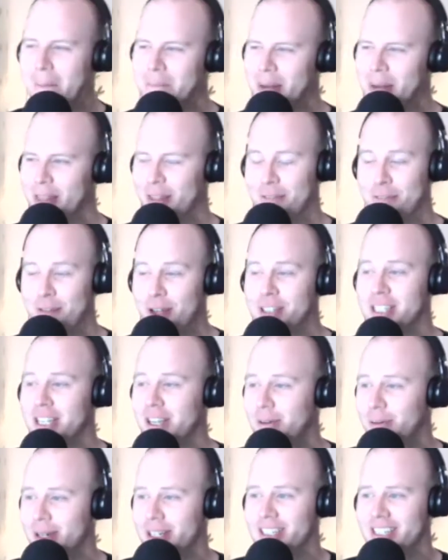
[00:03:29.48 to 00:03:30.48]
but the first thing
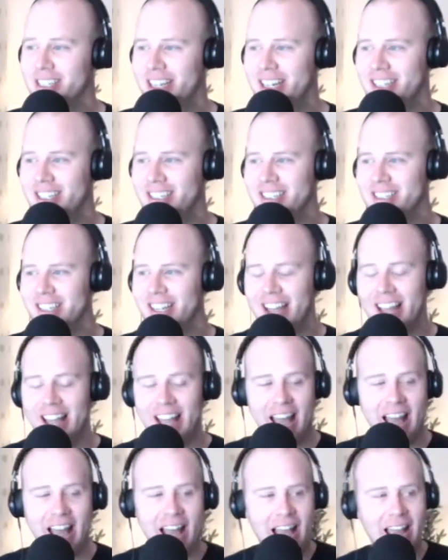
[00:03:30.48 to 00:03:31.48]
I would have said is,
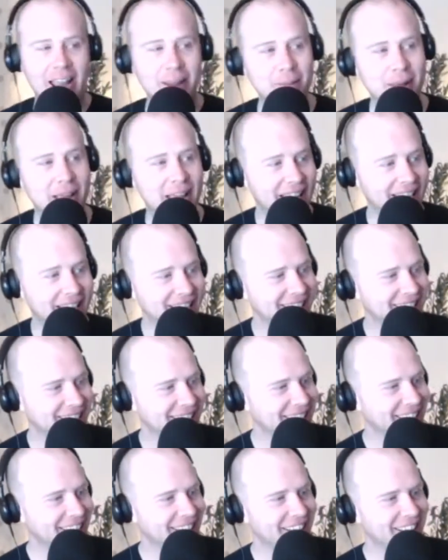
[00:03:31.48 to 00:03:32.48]
hey man,
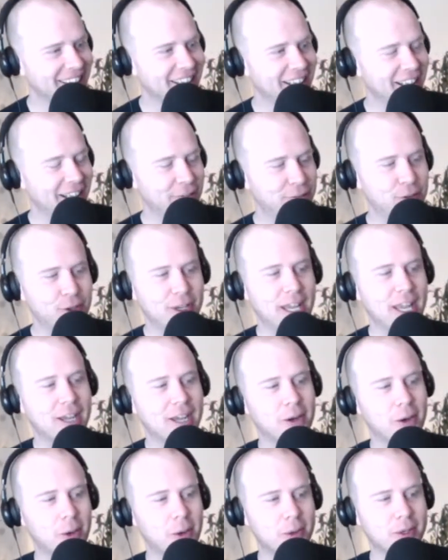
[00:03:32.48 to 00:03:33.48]
if you
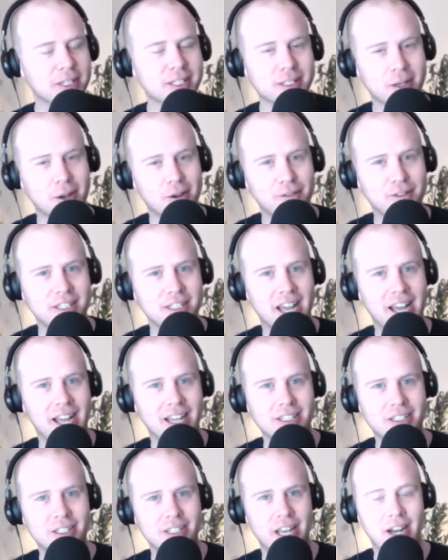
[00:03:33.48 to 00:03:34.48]
get called a soft
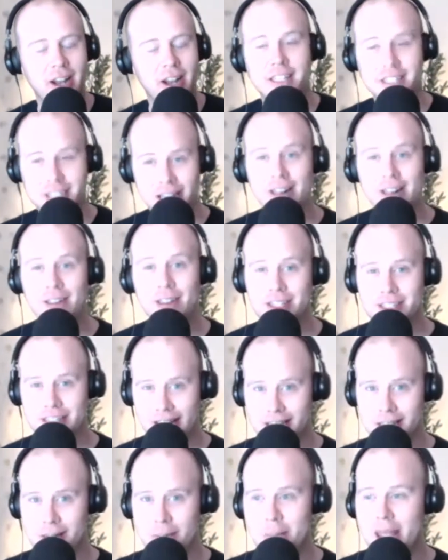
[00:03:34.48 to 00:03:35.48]
touch, and I say this
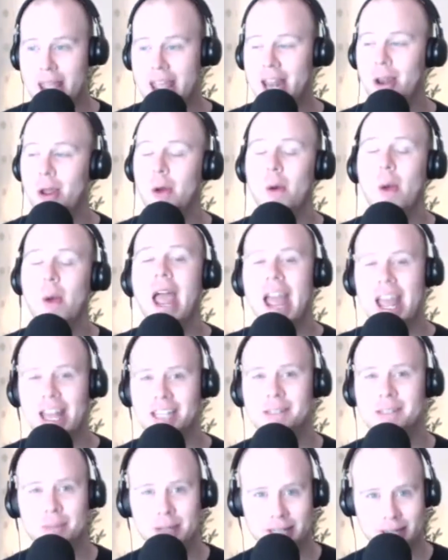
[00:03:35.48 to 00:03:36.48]
as a man who
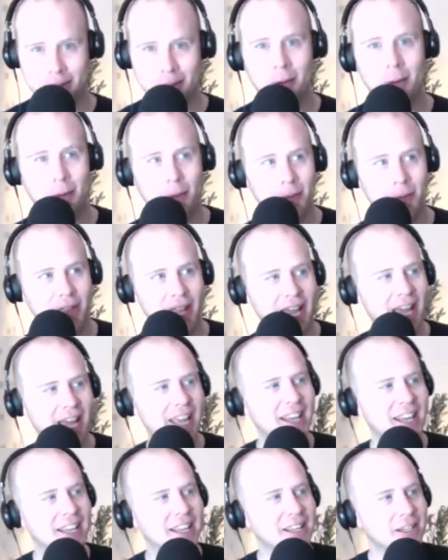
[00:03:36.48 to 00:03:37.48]
has been called
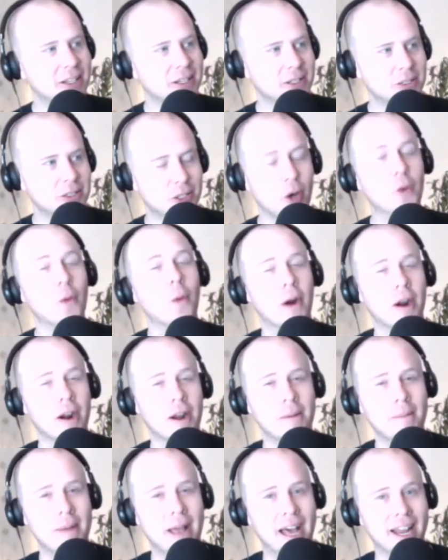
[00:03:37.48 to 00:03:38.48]
that, don't
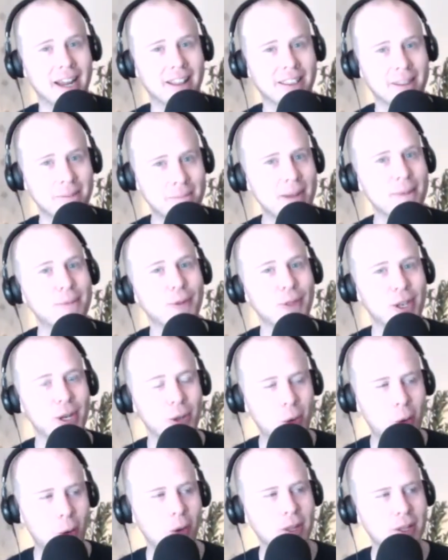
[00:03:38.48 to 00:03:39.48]
worry about it. The people that are
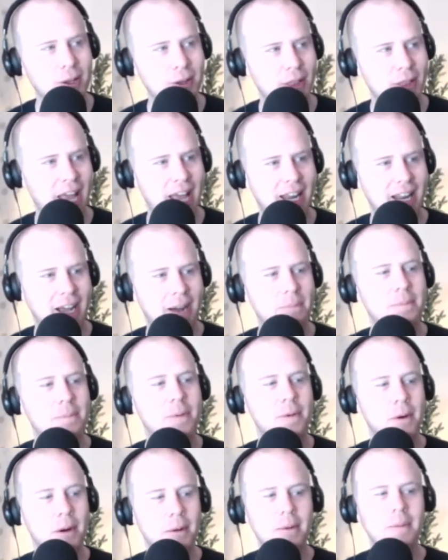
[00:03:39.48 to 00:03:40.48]
calling you that are
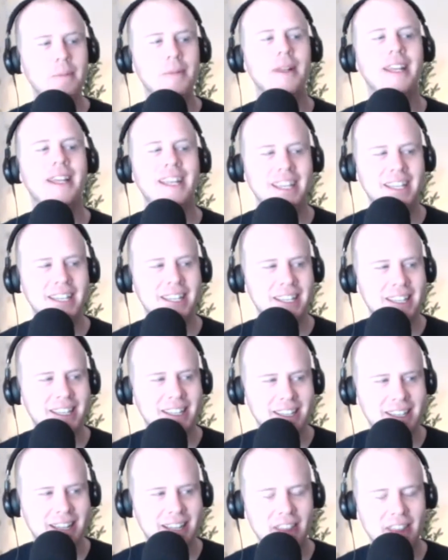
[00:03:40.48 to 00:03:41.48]
probably
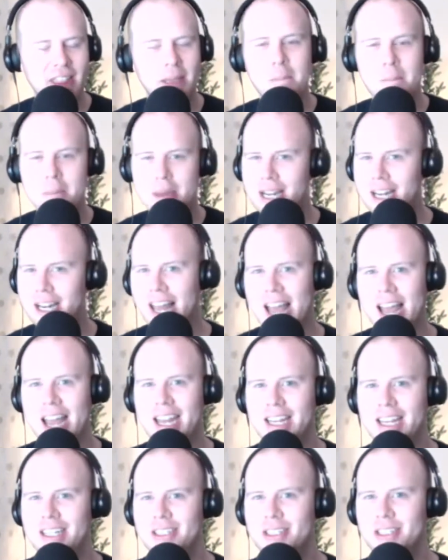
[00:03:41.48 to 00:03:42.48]
in their middle
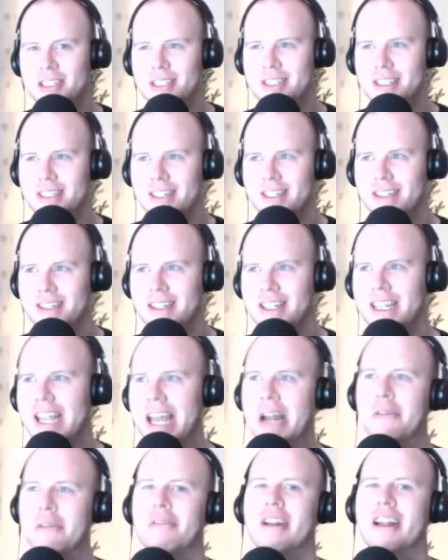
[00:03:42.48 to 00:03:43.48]
age, they're
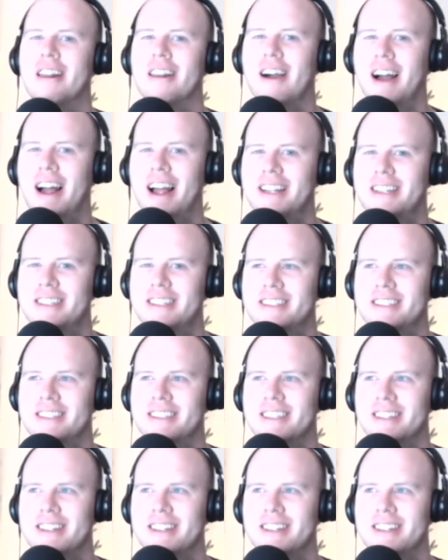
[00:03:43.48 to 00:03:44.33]
gonna realize,